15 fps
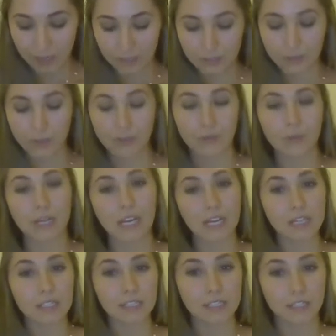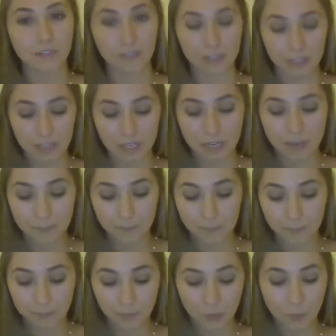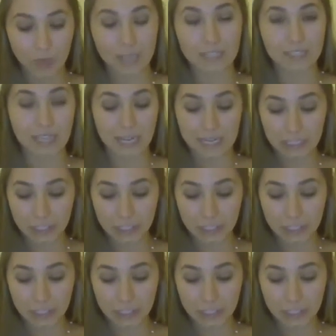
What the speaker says: So 3 different ways that